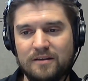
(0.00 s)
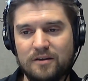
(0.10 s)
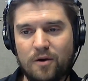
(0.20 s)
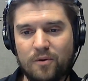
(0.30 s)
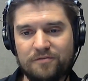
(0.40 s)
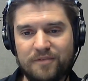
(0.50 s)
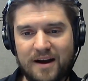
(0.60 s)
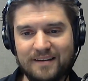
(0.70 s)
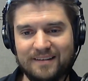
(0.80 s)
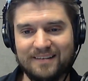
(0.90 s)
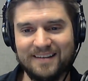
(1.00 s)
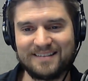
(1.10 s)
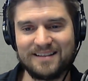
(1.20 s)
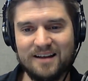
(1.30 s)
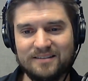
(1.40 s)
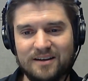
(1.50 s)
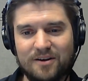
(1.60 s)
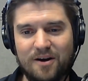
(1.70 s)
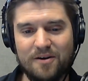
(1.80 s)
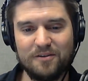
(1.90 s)
You know where to find us. It's the Locked On
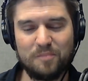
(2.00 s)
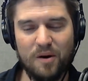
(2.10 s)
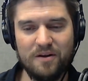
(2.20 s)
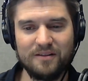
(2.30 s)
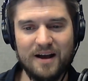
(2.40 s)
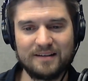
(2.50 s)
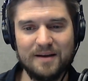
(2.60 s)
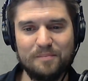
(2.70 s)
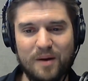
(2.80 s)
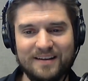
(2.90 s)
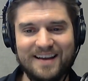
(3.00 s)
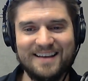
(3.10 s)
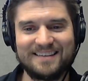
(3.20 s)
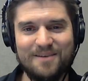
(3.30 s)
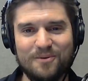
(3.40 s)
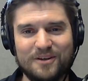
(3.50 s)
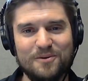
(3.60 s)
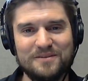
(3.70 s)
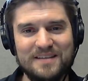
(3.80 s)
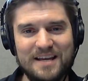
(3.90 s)
Cardinals, part of your Locked On Podcast Network,
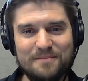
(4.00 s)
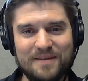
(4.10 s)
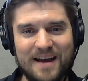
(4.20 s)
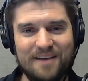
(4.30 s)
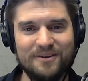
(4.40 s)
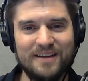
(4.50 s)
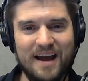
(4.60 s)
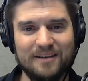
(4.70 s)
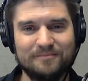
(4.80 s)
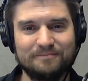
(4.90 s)
your team every day.